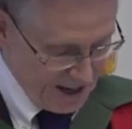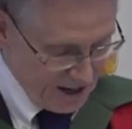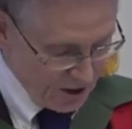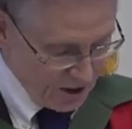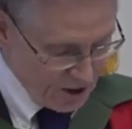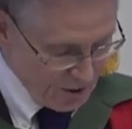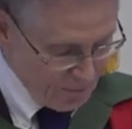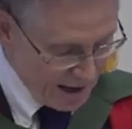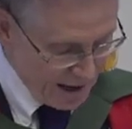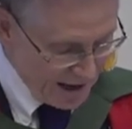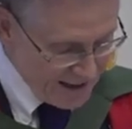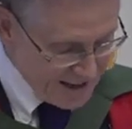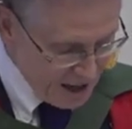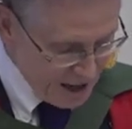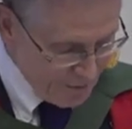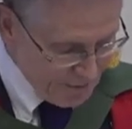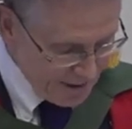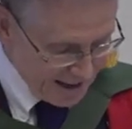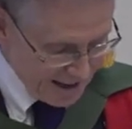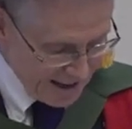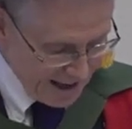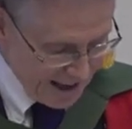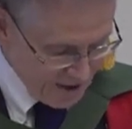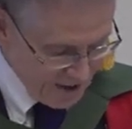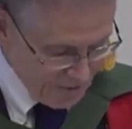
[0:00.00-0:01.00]
Now, the
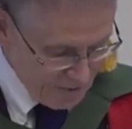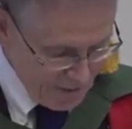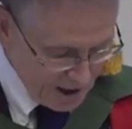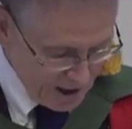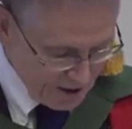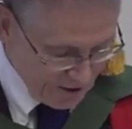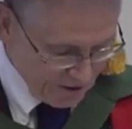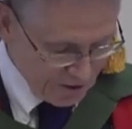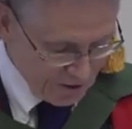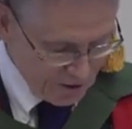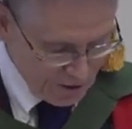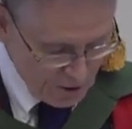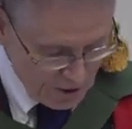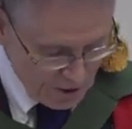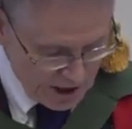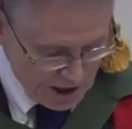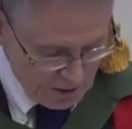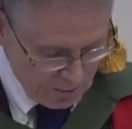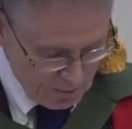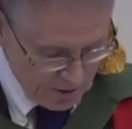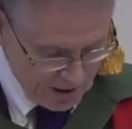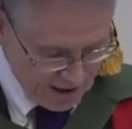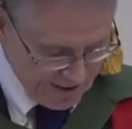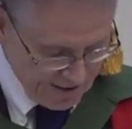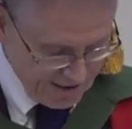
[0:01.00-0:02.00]
pandemic has made us truly
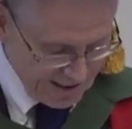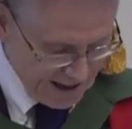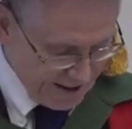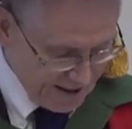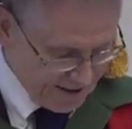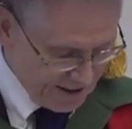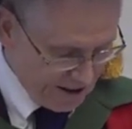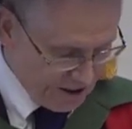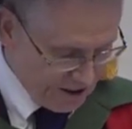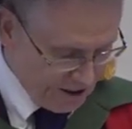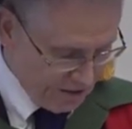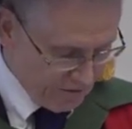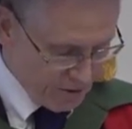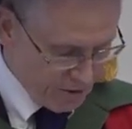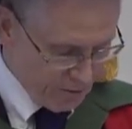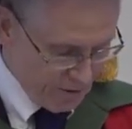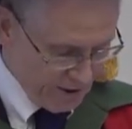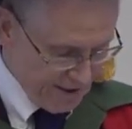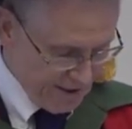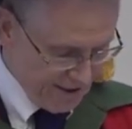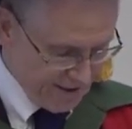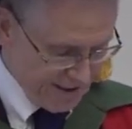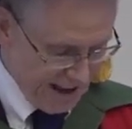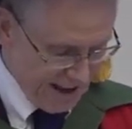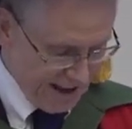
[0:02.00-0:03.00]
appreciate our loved
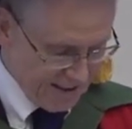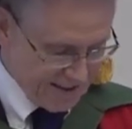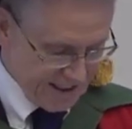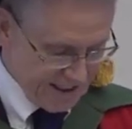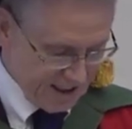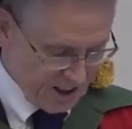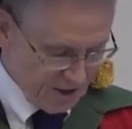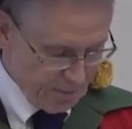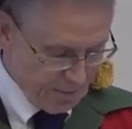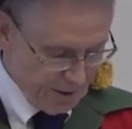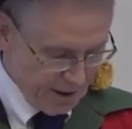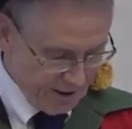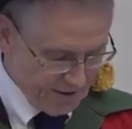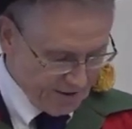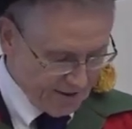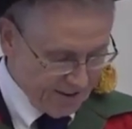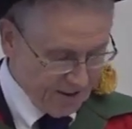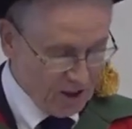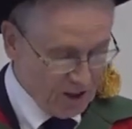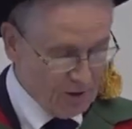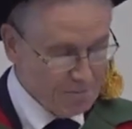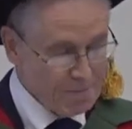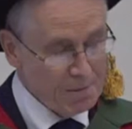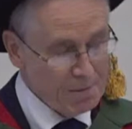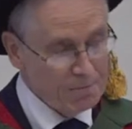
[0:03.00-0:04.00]
ones and the
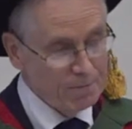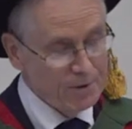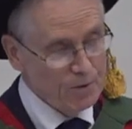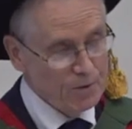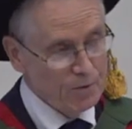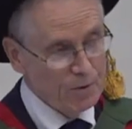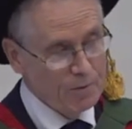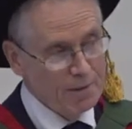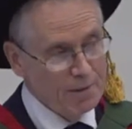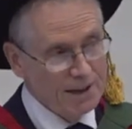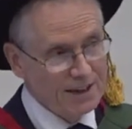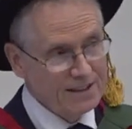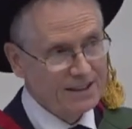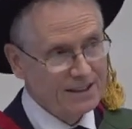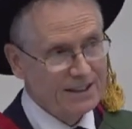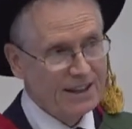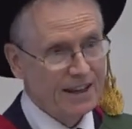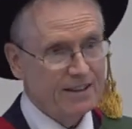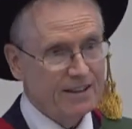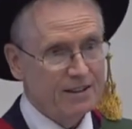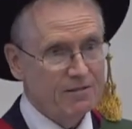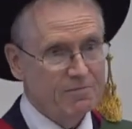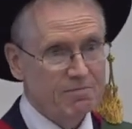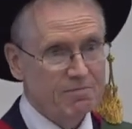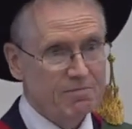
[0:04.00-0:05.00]
experiences, the memories we made
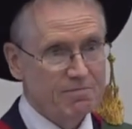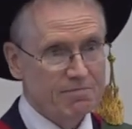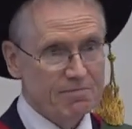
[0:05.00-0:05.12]
together.